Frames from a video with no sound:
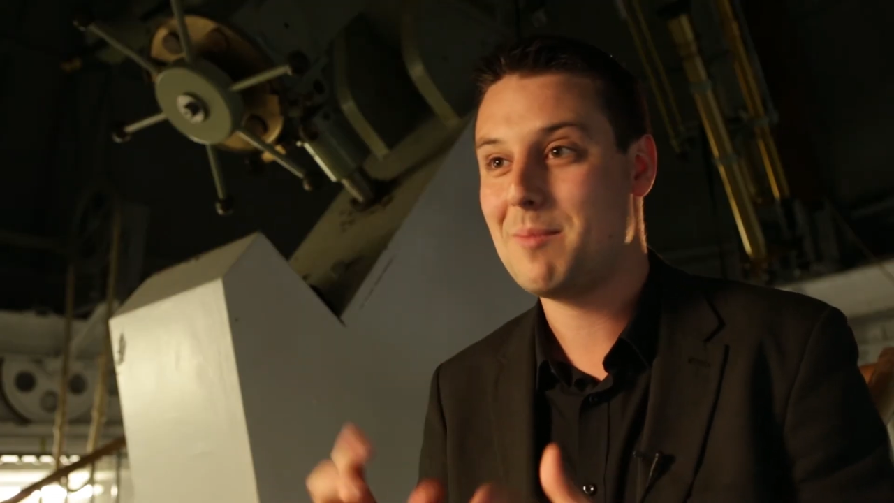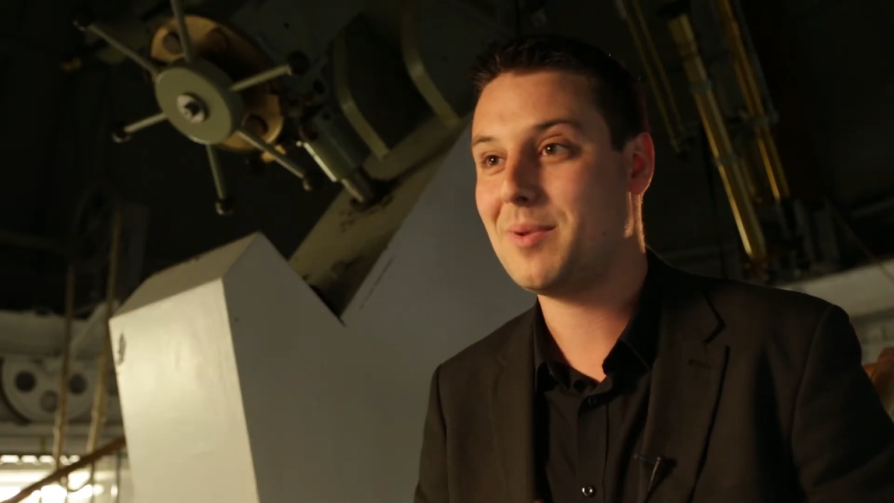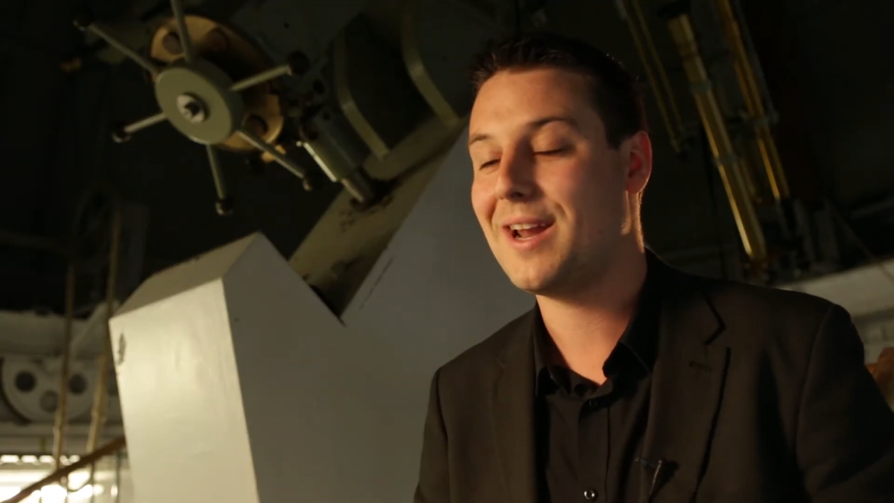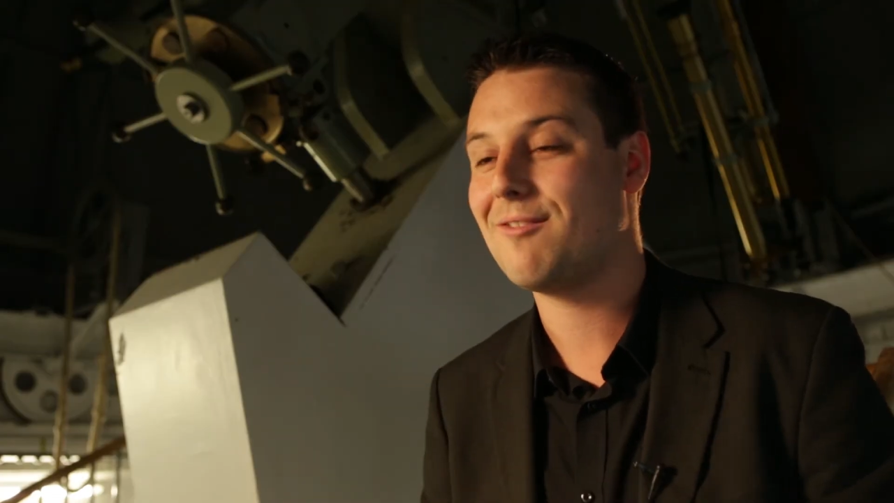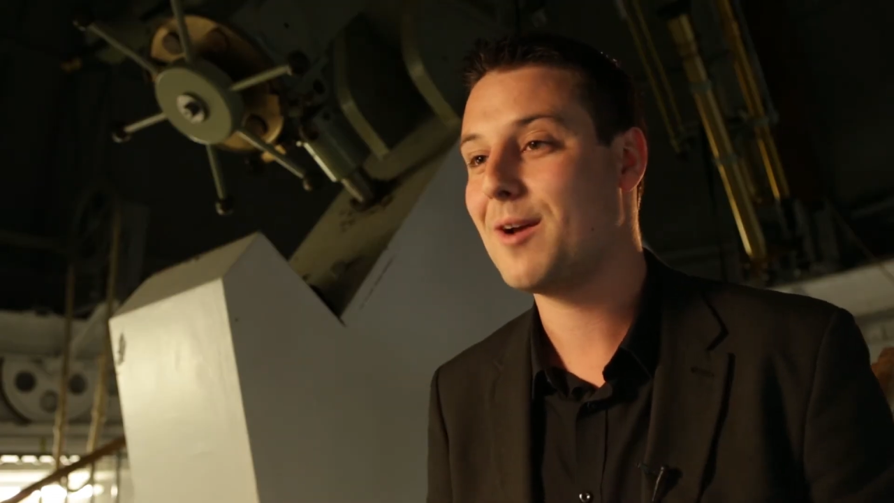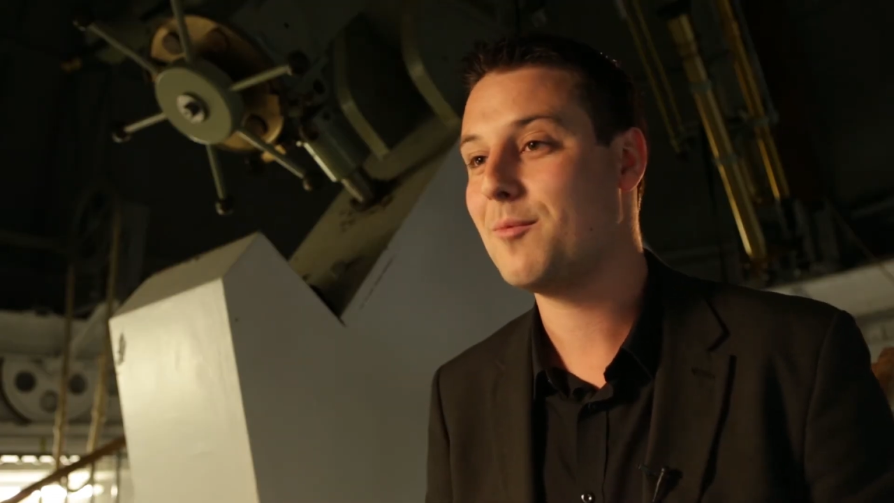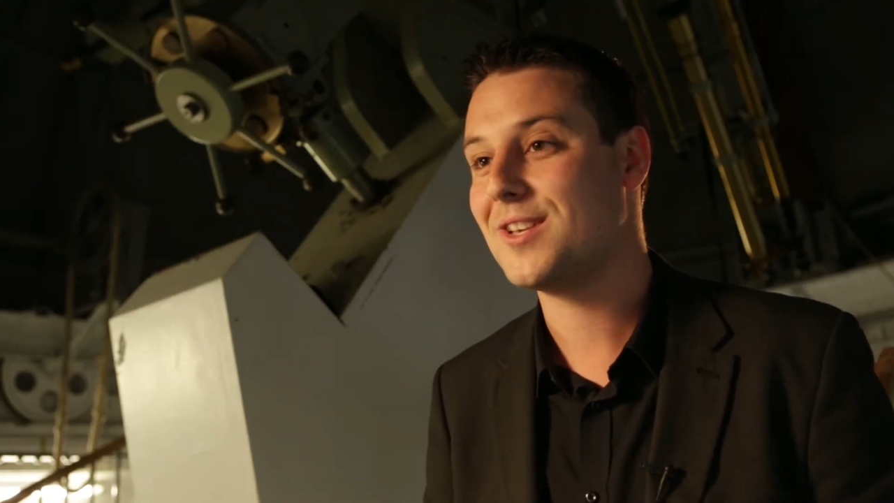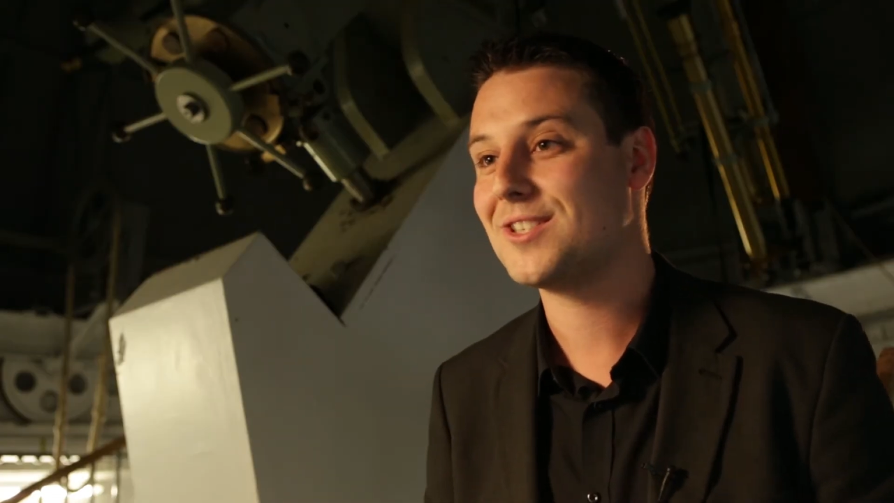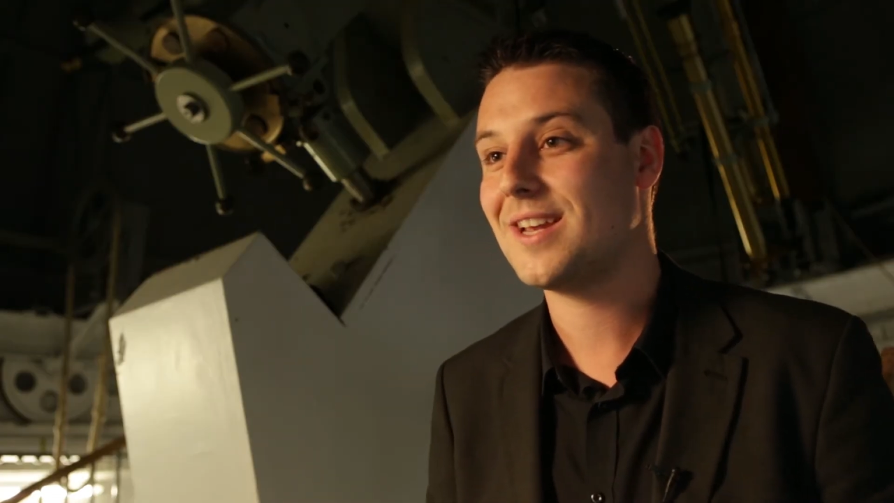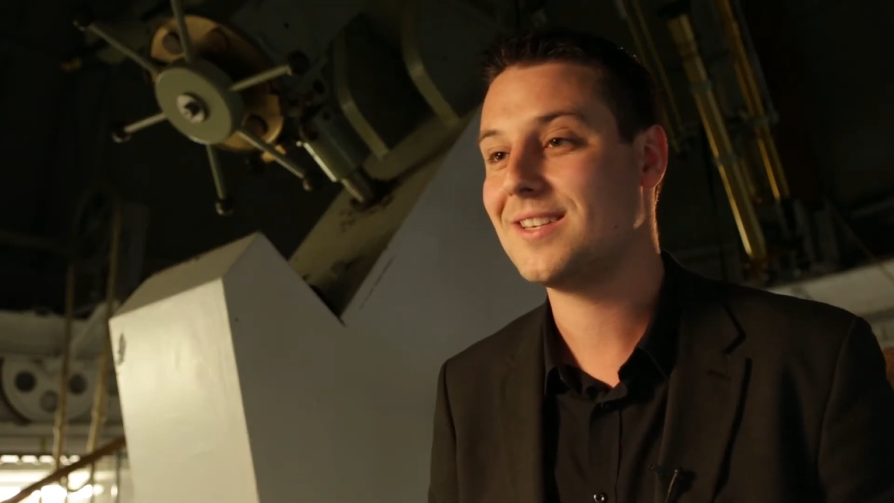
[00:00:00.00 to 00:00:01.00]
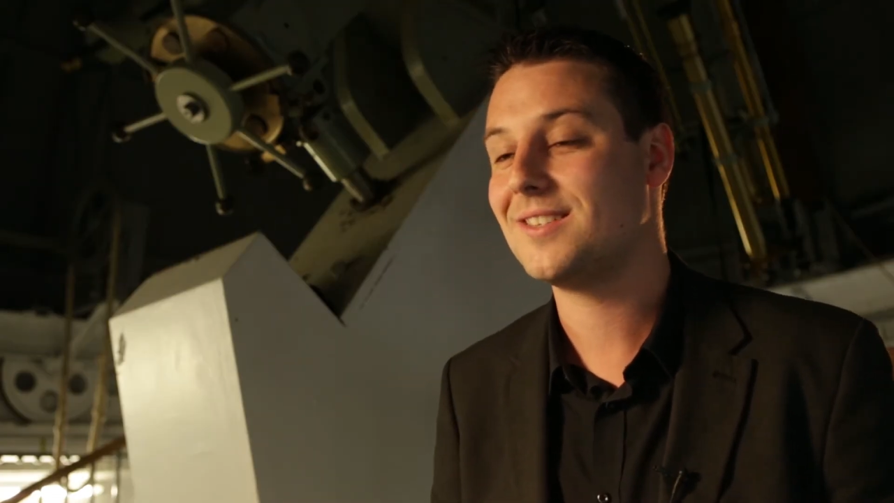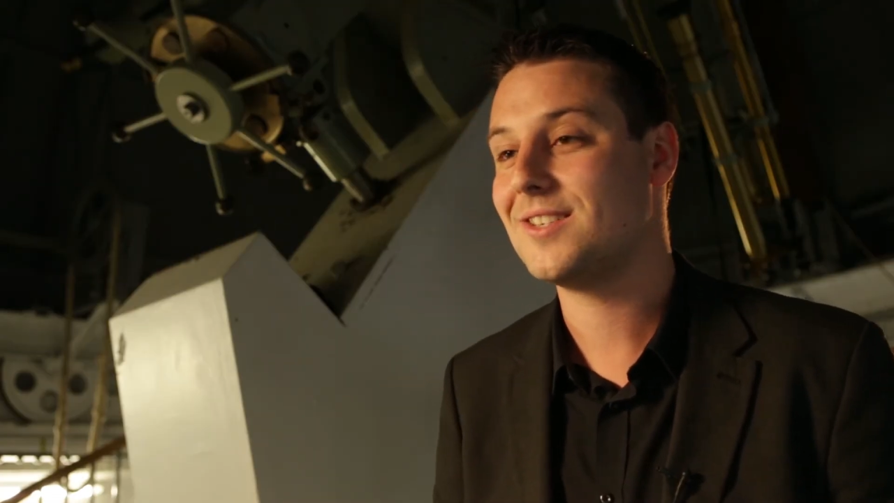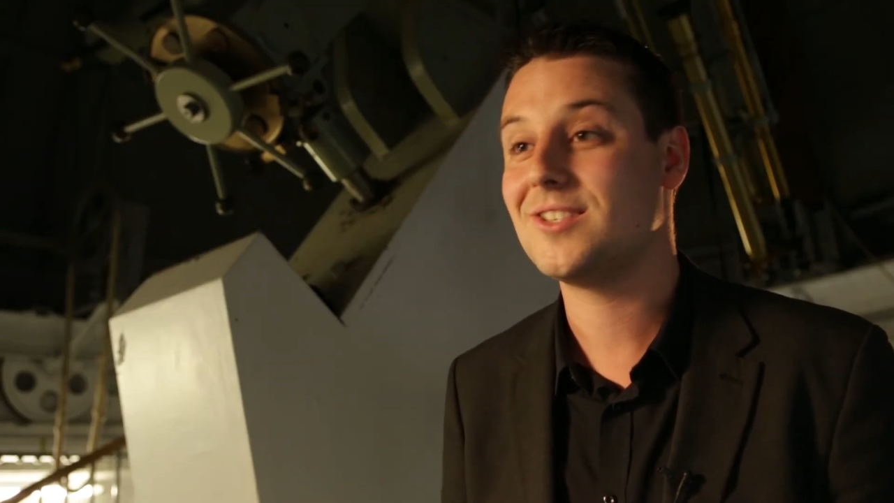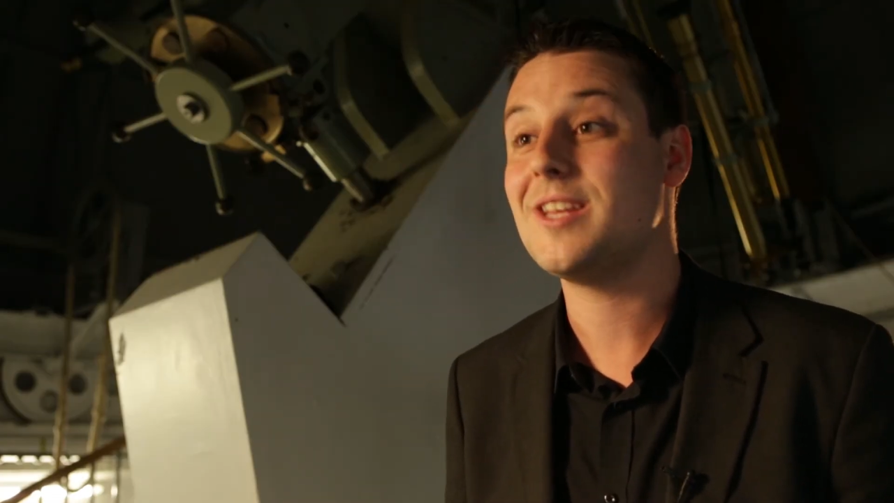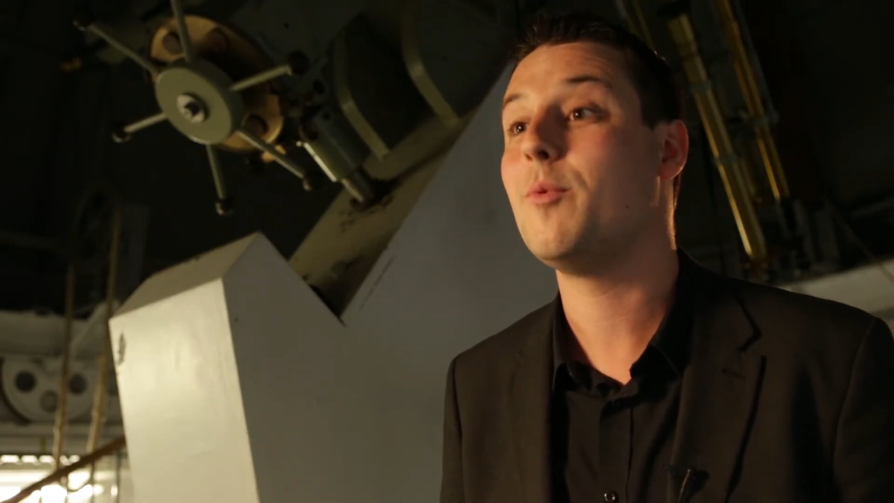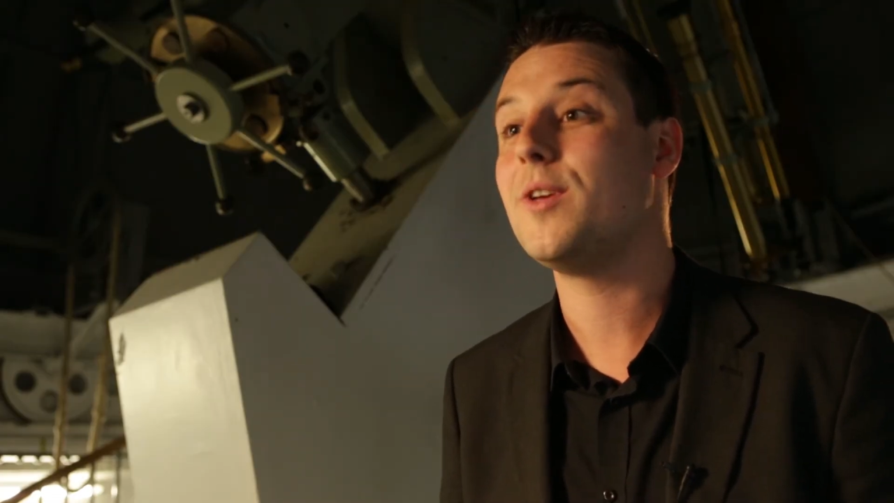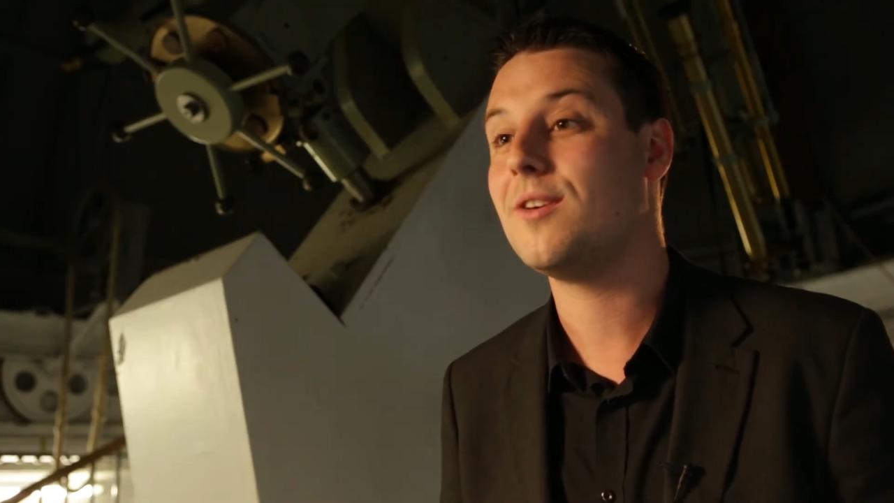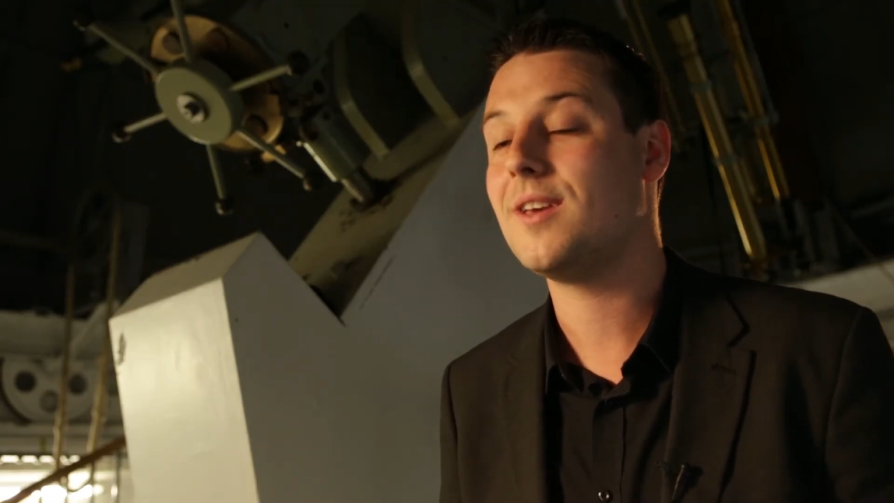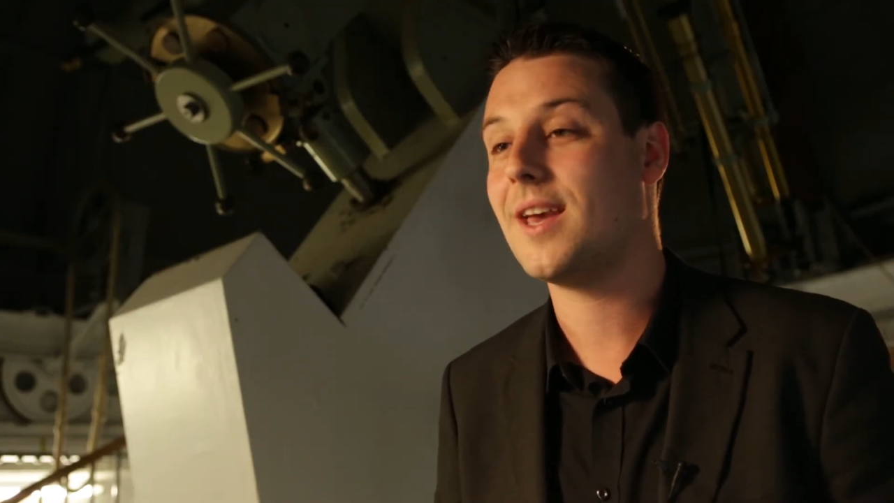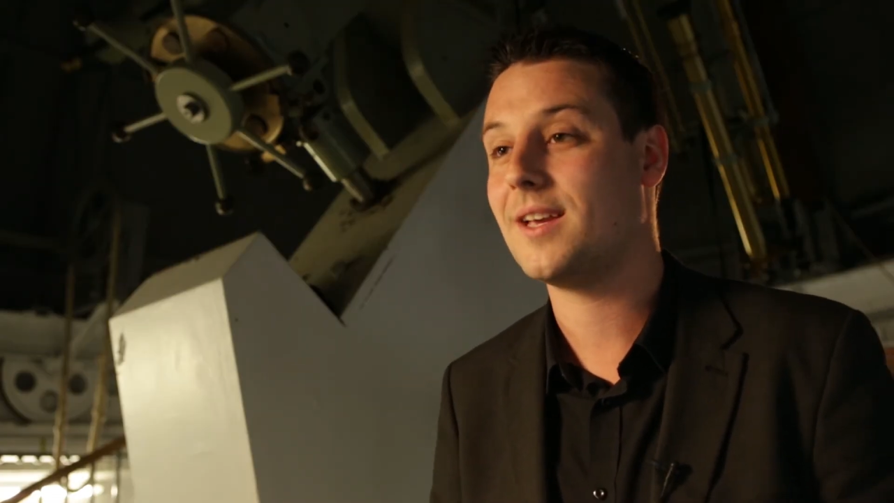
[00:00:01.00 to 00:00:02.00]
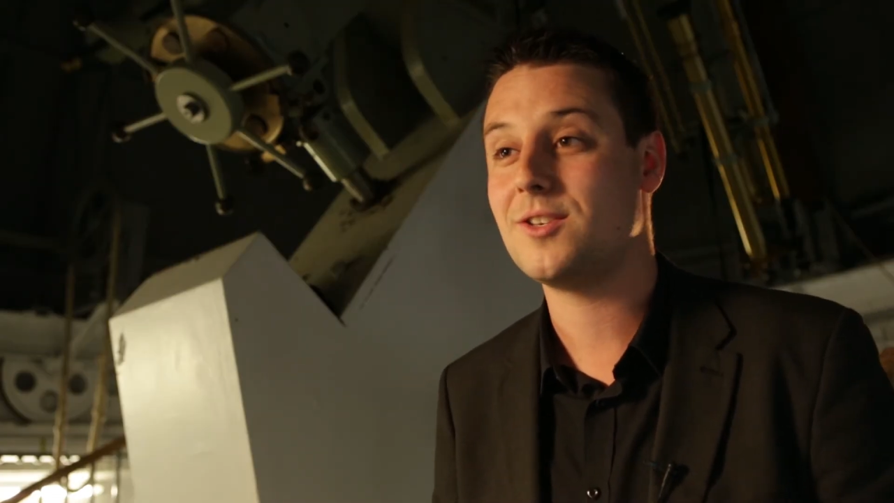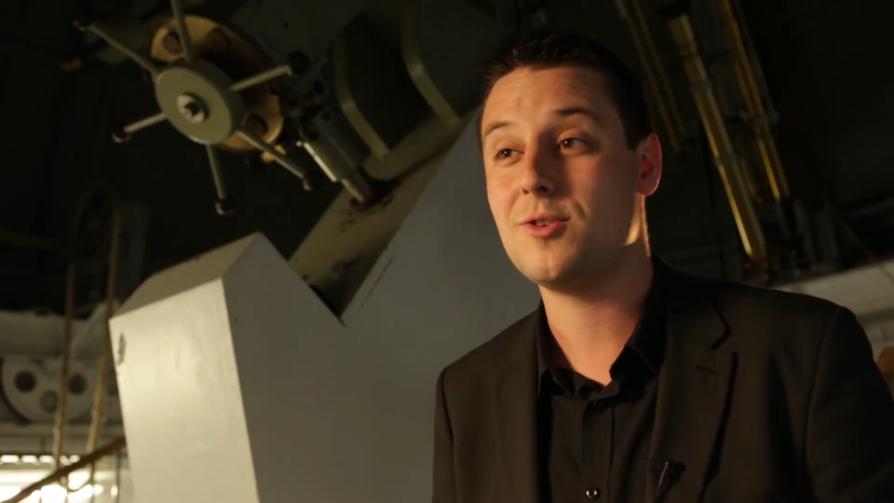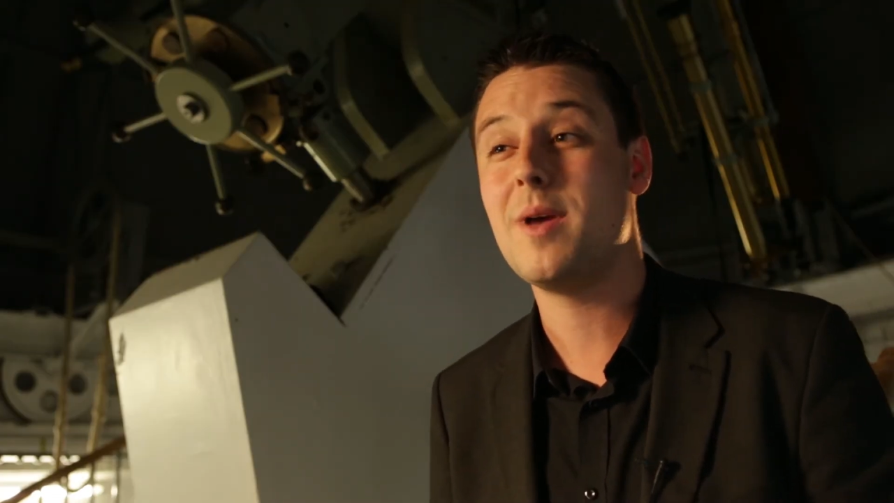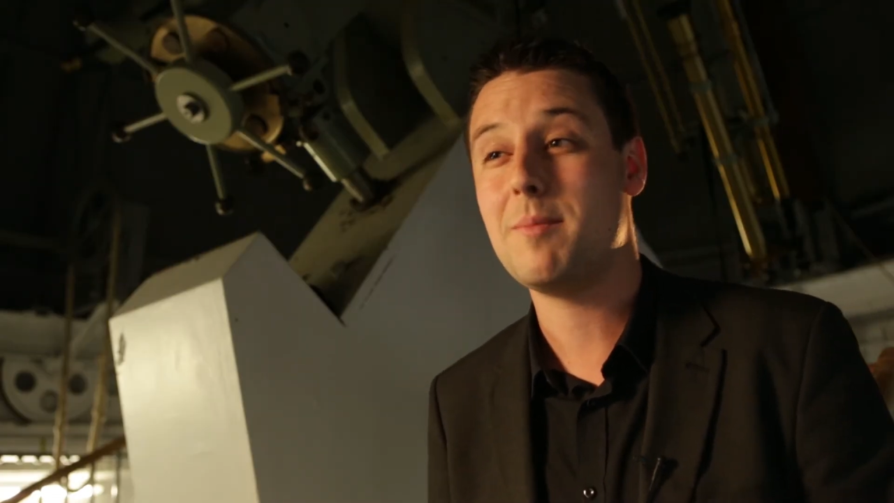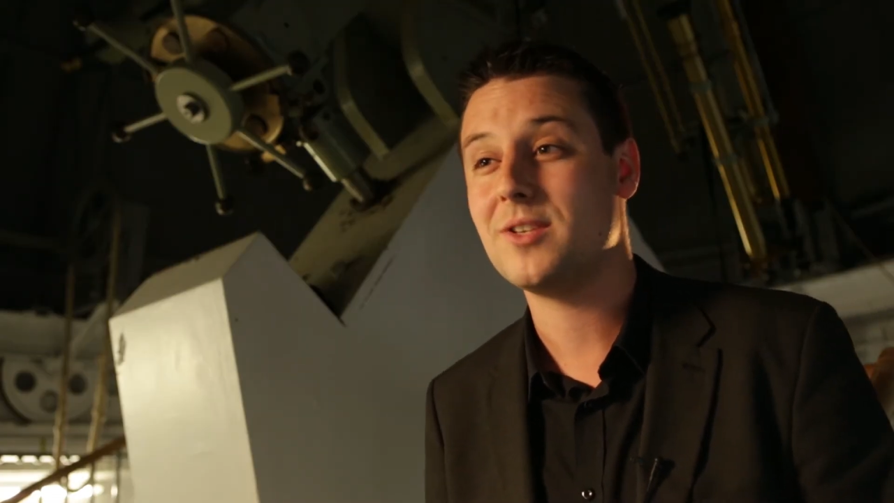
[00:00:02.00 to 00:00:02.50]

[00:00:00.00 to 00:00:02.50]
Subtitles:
play around with the settings and see what you can get, because you may